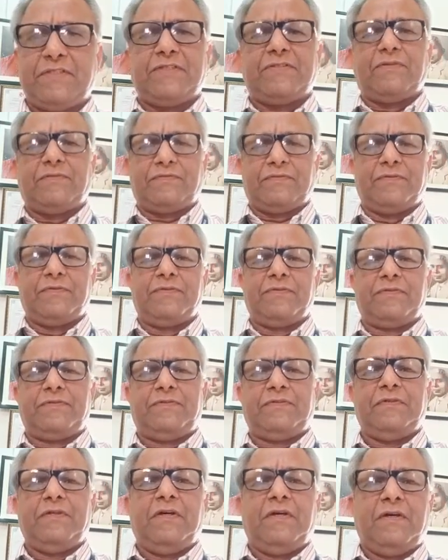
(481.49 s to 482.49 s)
is of
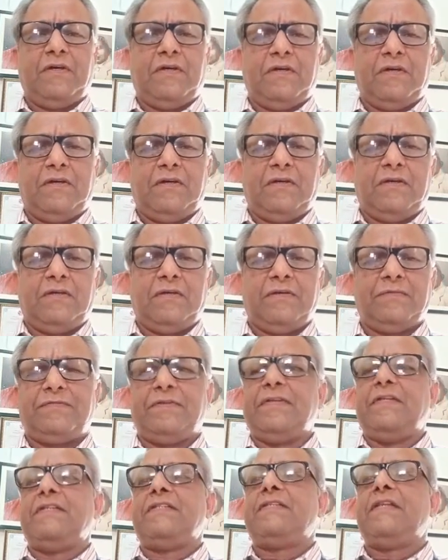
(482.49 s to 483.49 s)
course
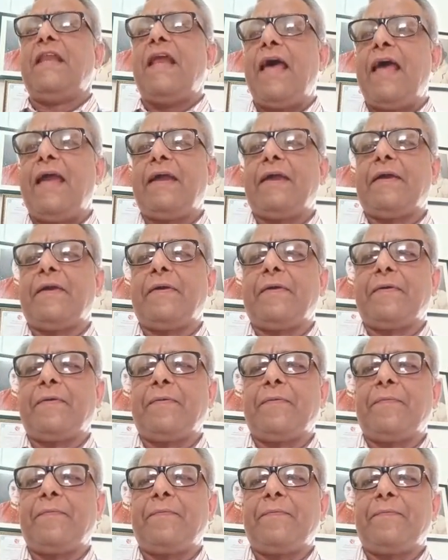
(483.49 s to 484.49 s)
referred as langue,
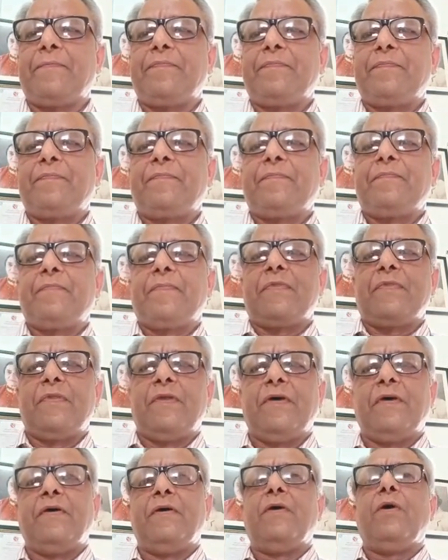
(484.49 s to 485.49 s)

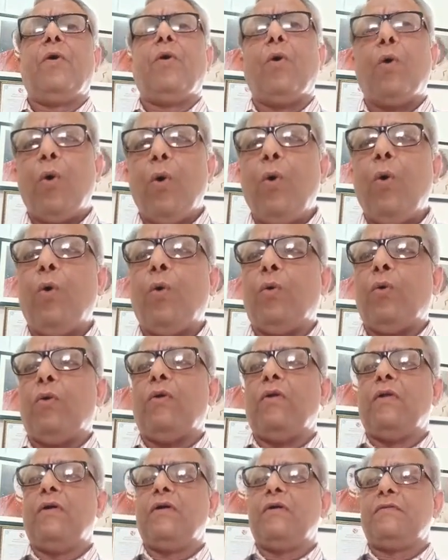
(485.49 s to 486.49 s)
the whole,
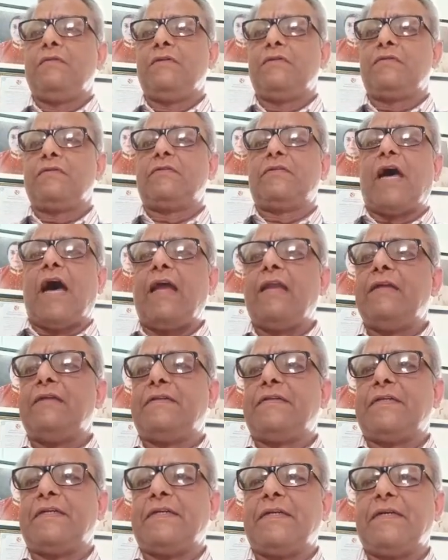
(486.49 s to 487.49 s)
the
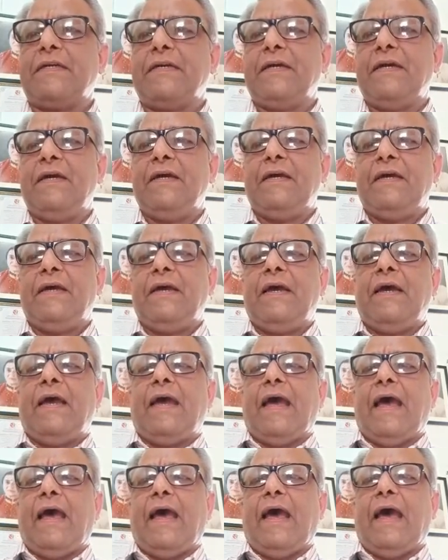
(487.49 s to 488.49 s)
totality,
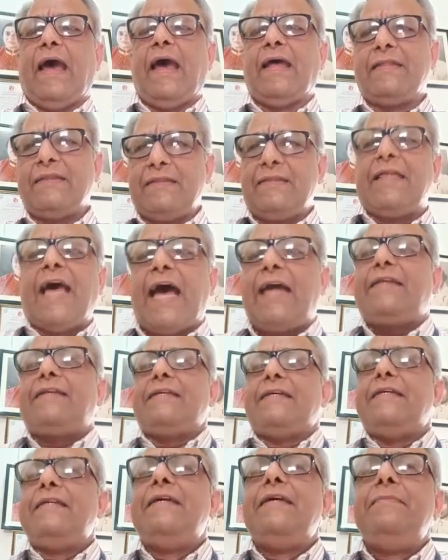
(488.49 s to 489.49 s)
and
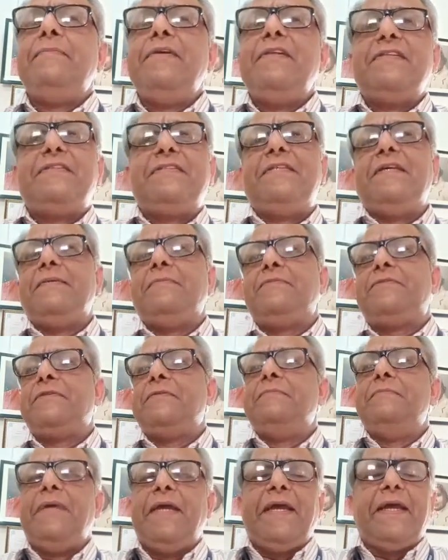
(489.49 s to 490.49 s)
that enables them
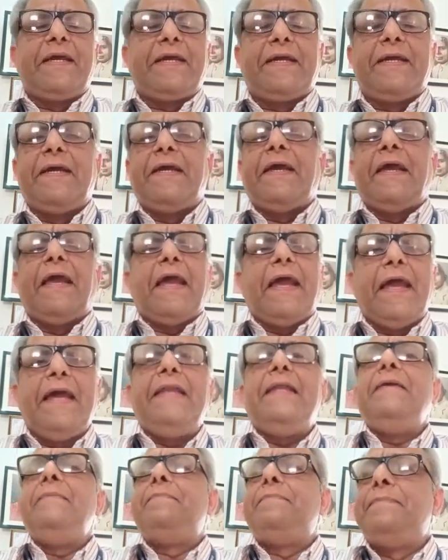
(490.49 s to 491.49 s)
to make
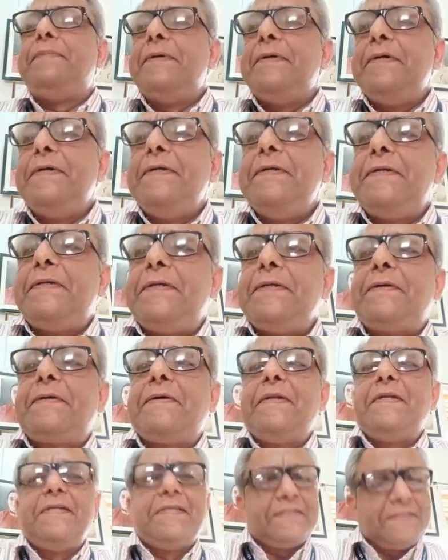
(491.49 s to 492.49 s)
any
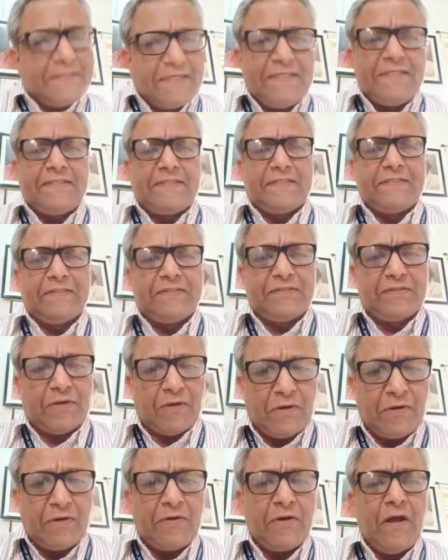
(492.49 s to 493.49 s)
particular sentence
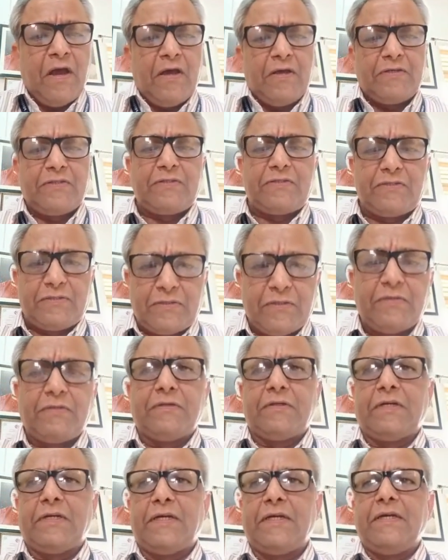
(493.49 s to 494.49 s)
or
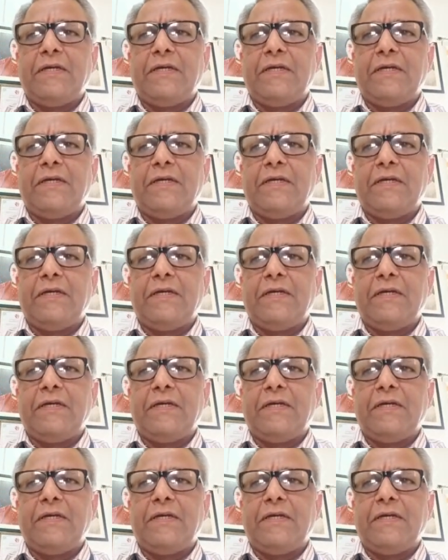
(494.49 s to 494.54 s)
story